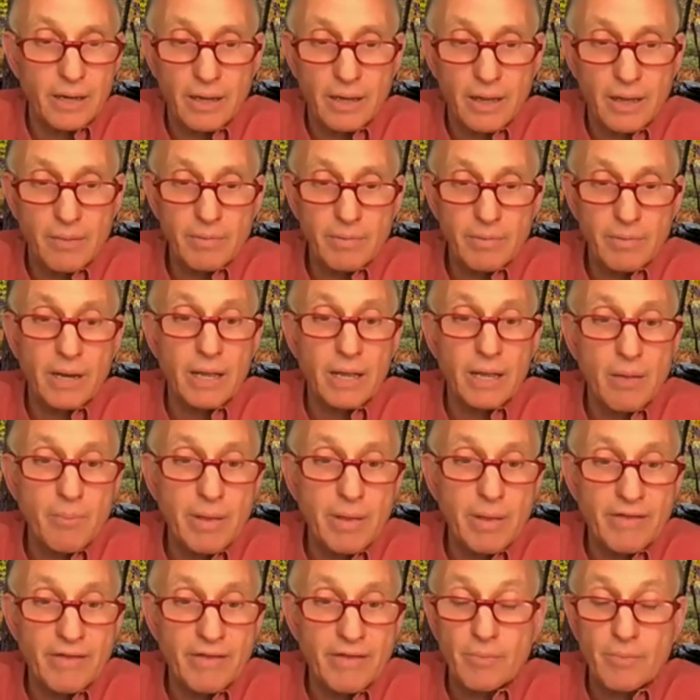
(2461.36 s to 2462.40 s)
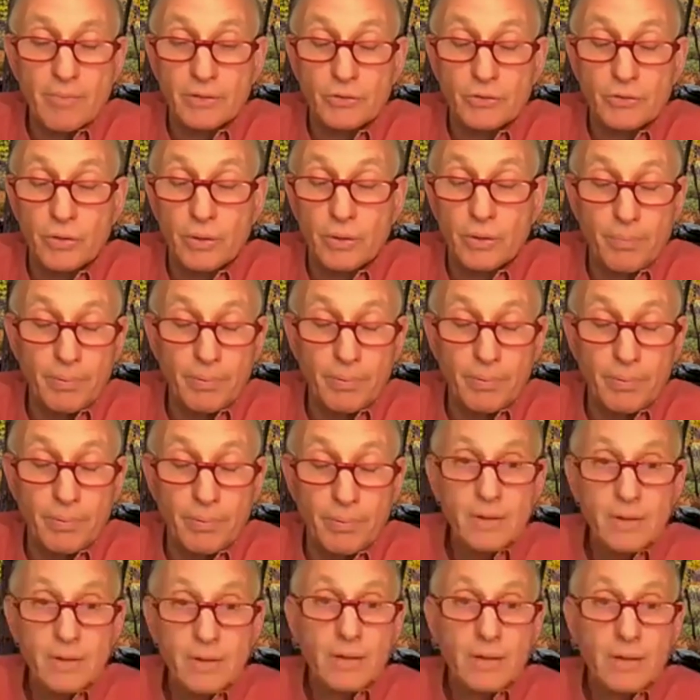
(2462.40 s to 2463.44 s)
I mean, I come back from a trip
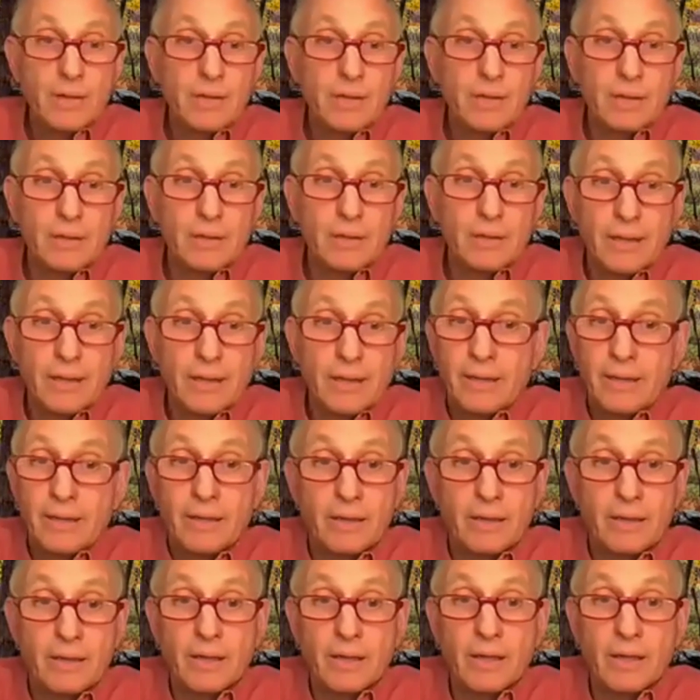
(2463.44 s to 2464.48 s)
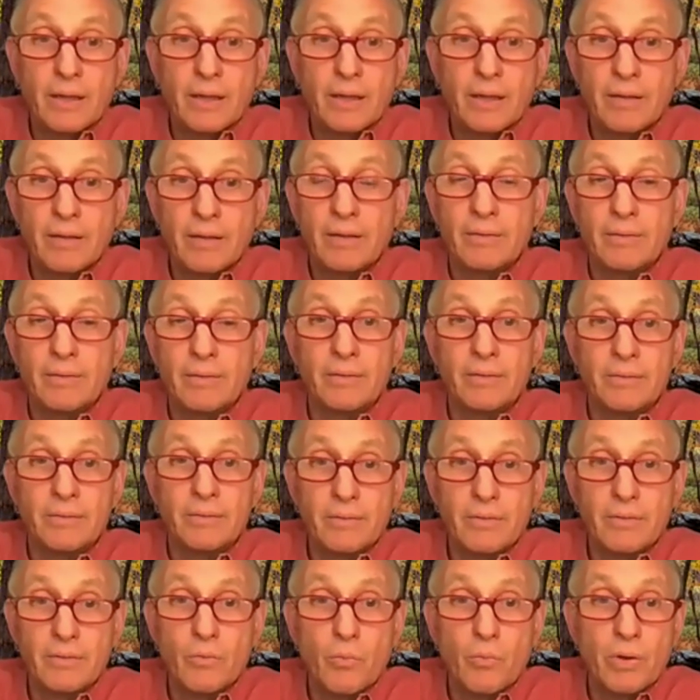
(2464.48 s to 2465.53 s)
like uh,
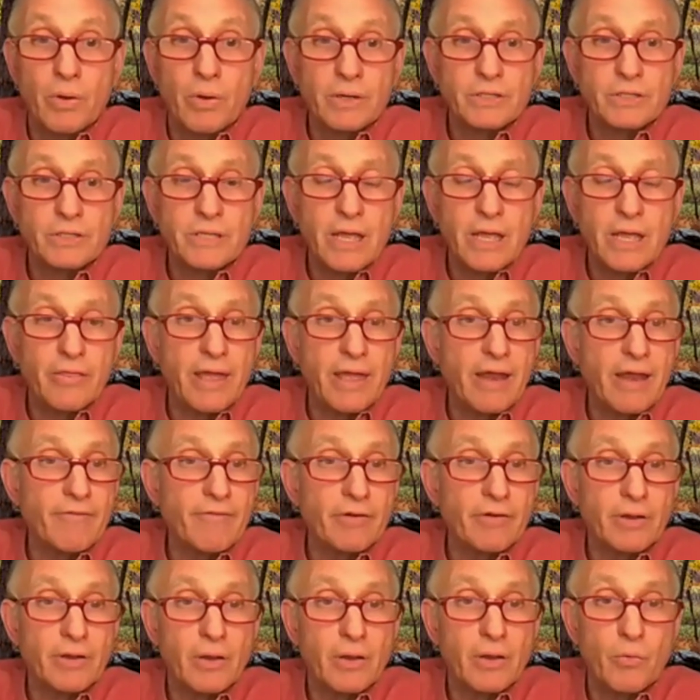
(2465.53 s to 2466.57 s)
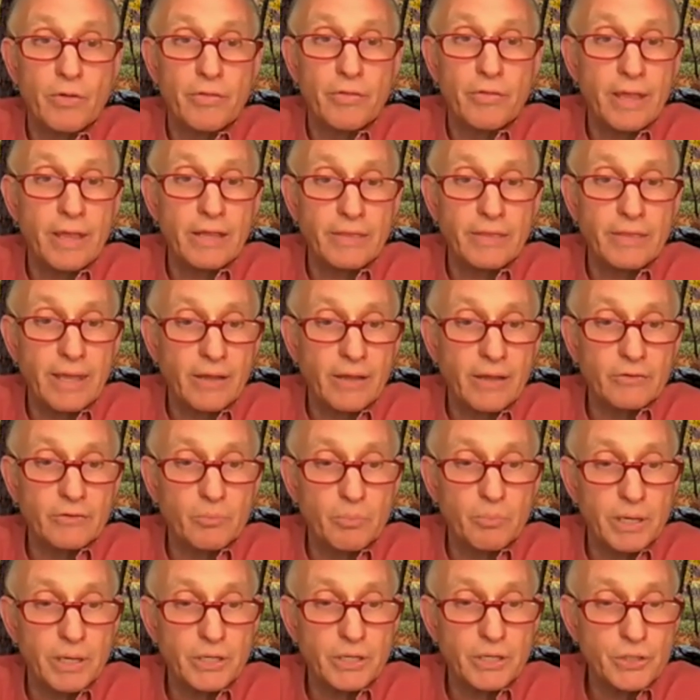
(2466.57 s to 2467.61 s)
the one to South Africa with 8,000
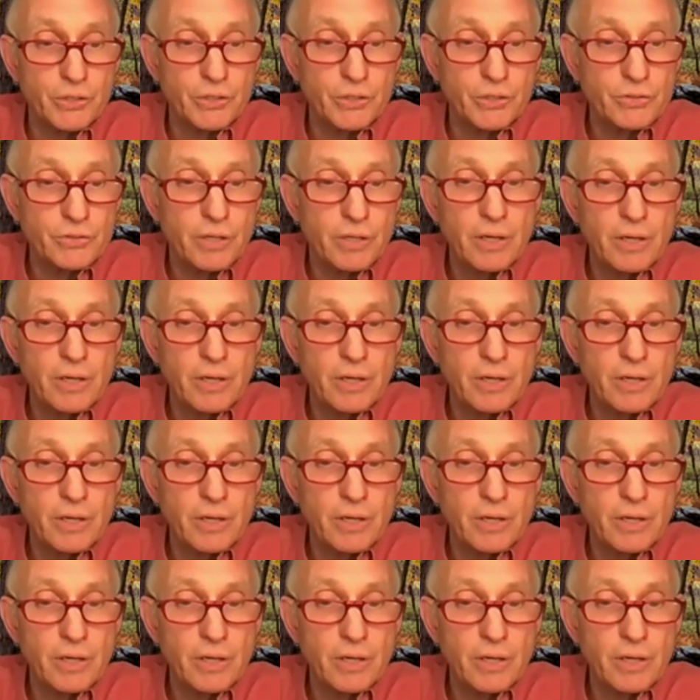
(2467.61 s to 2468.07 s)
pictures.